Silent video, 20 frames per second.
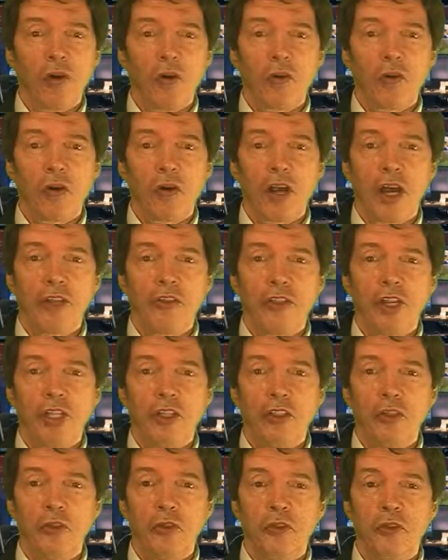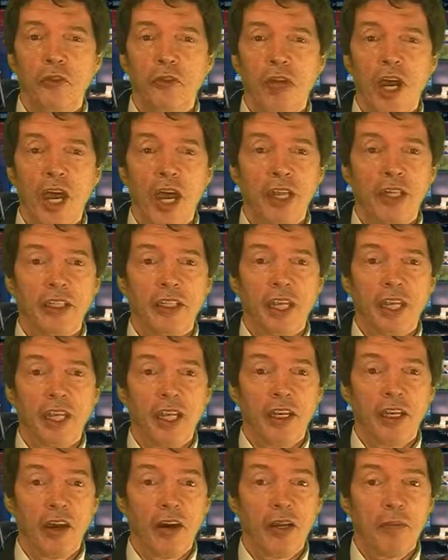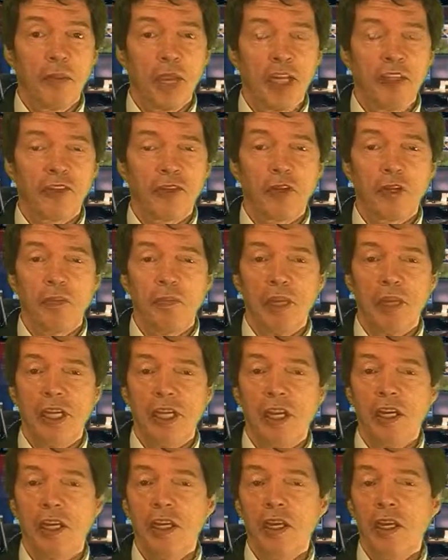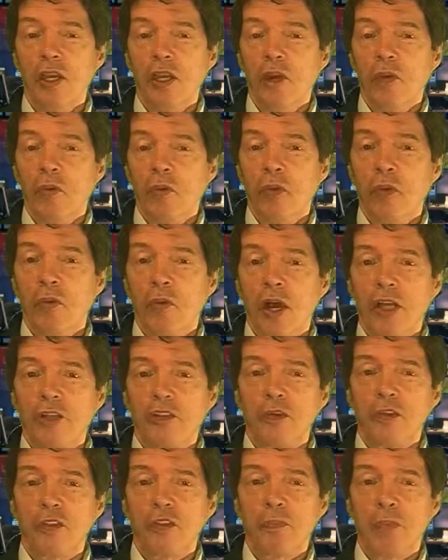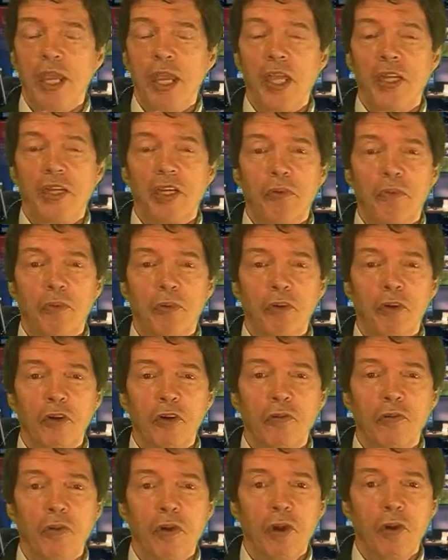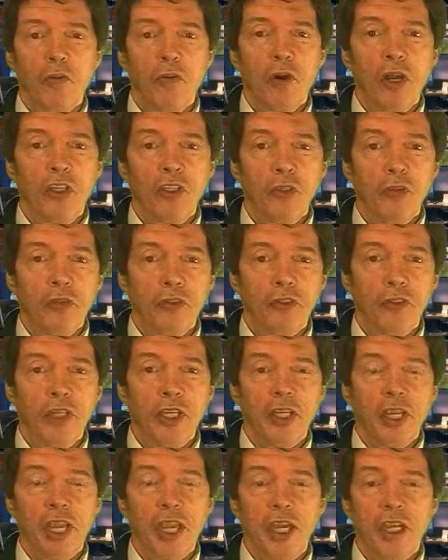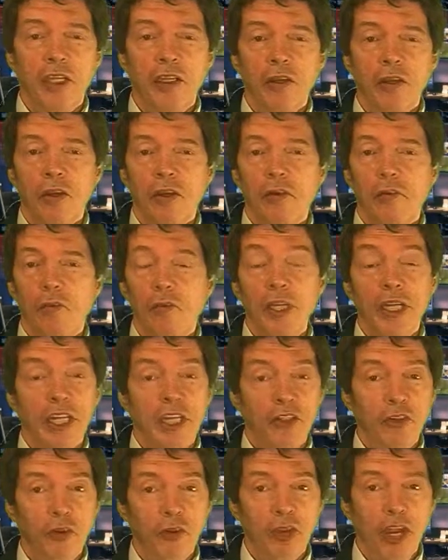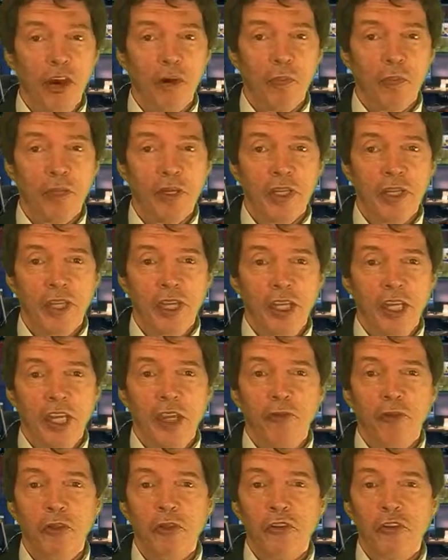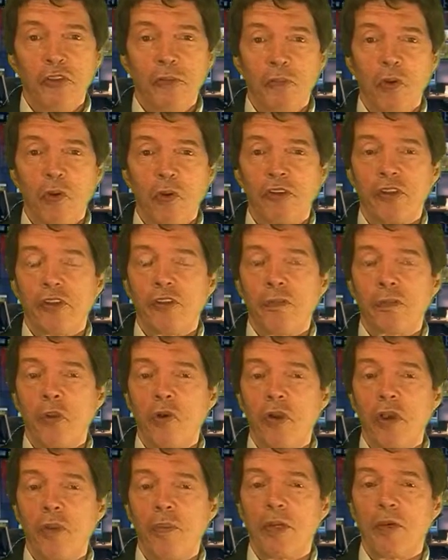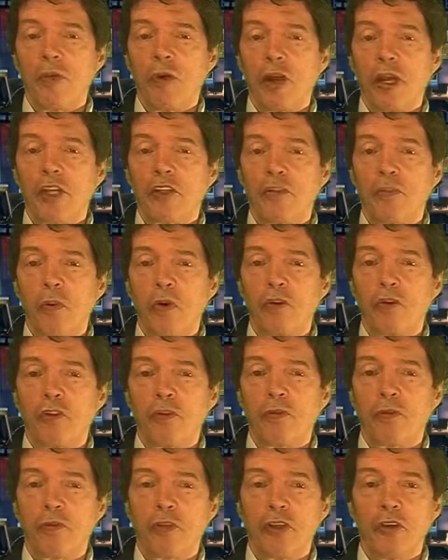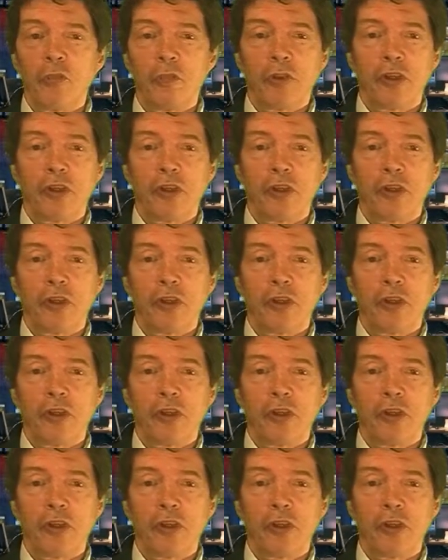local content you do not get on mainstream media. We want to expand and improve what you see, and we need your help. If you support this program and want exposure for your